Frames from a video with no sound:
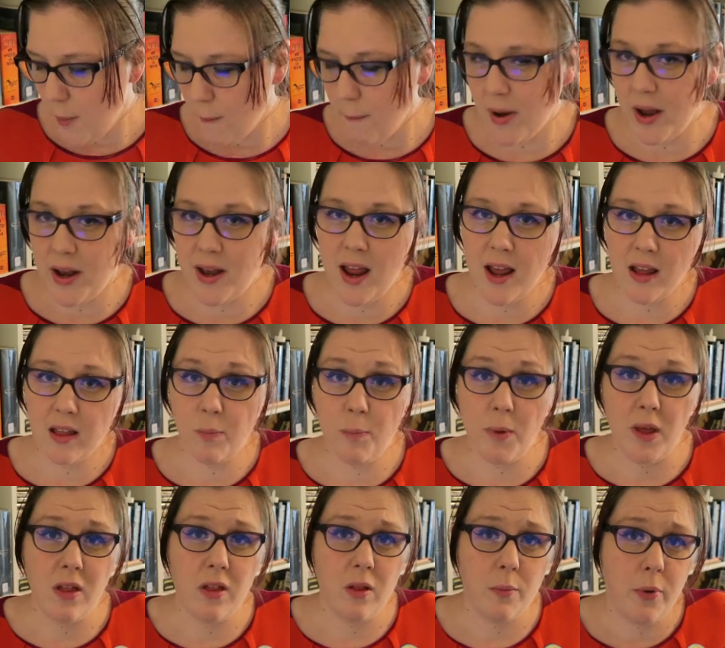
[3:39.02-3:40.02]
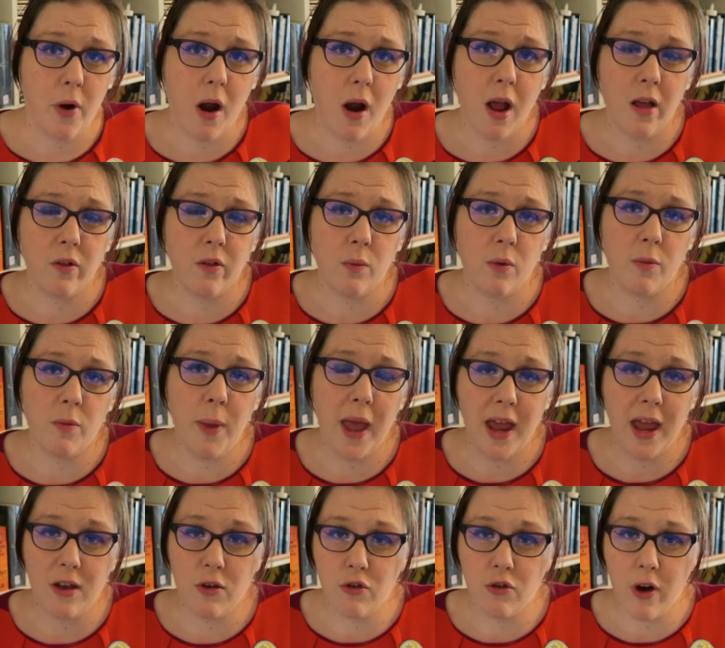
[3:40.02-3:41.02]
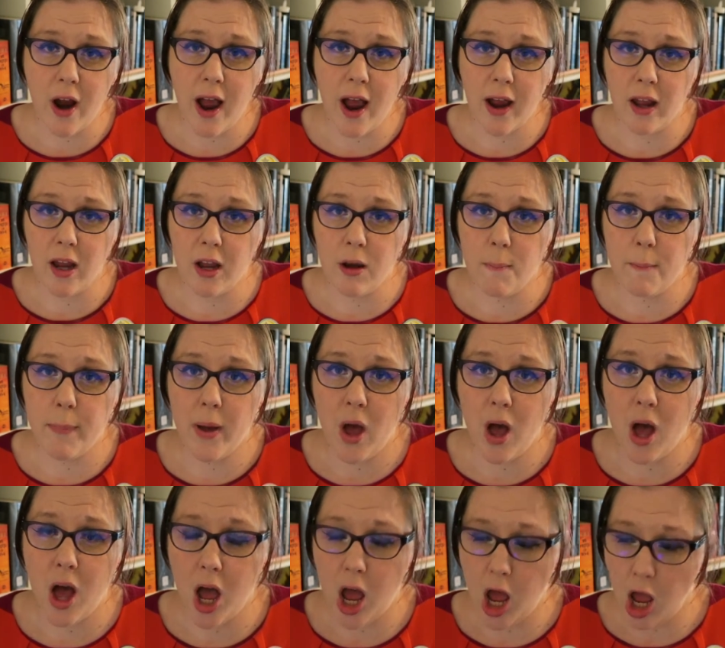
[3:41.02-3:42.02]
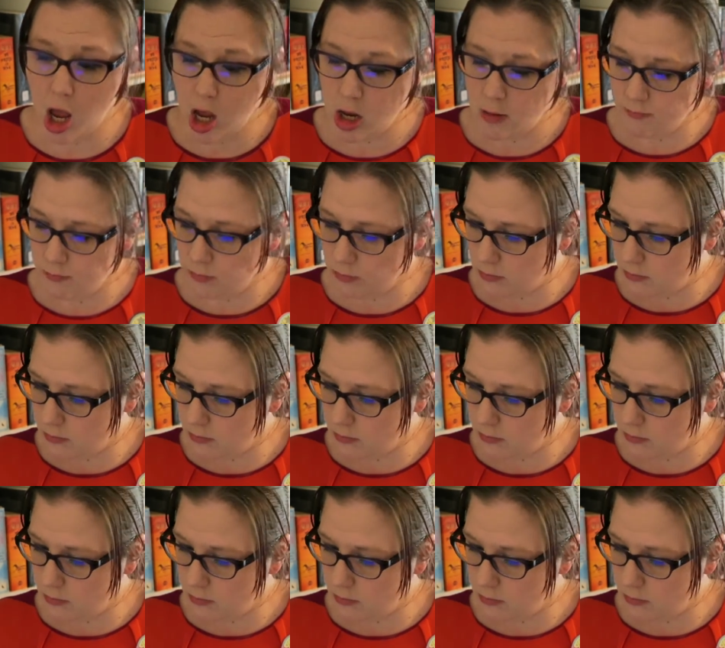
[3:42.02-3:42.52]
My next big surprise was Pendragon by